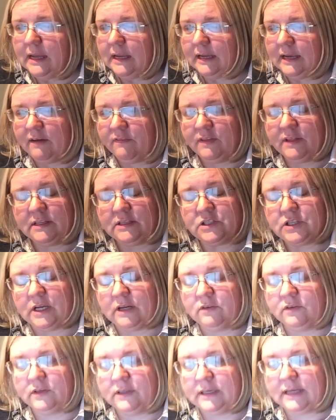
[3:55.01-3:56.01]
Giving the
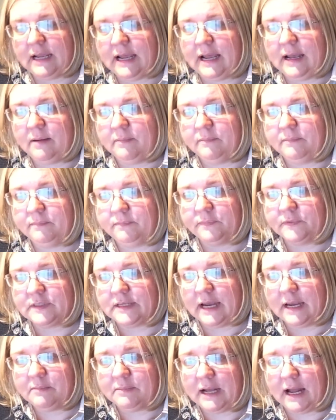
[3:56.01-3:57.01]
children
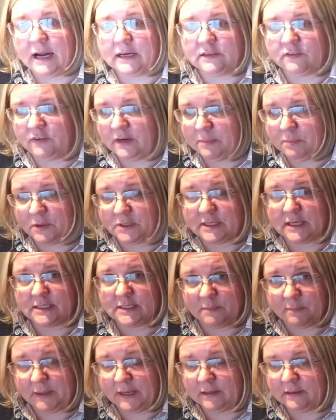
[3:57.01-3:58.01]
time to actively
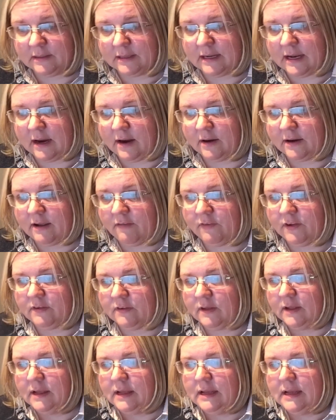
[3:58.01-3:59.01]
participate in the caregiving